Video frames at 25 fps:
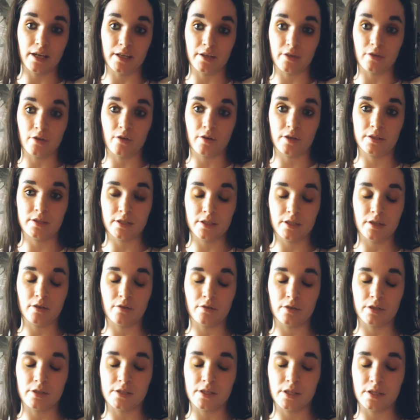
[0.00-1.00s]
And I did it
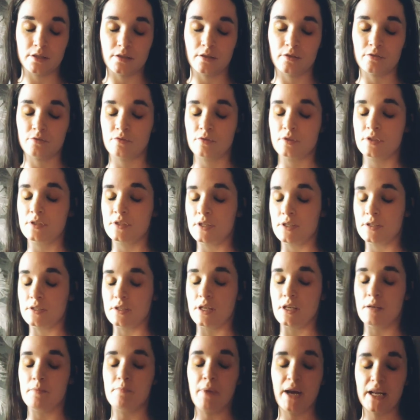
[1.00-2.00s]
on a
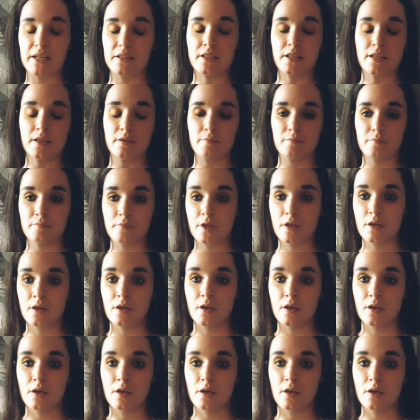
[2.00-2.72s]
600cc Bandit.